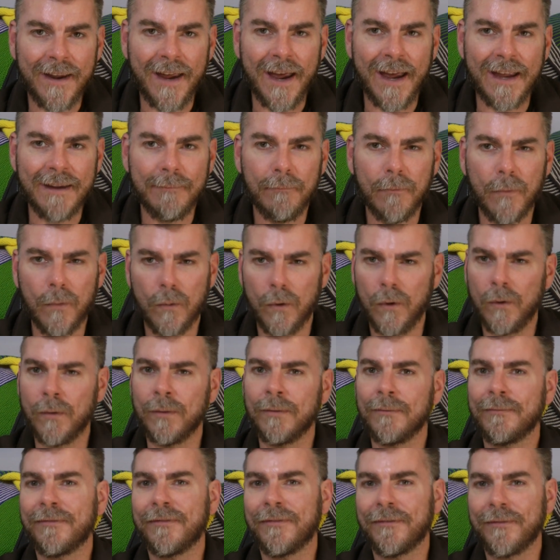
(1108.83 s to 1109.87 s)
Uh,
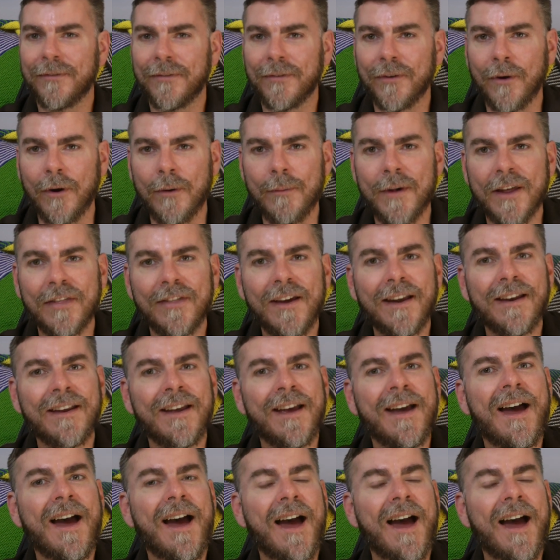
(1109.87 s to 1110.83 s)
oh, sorry about that.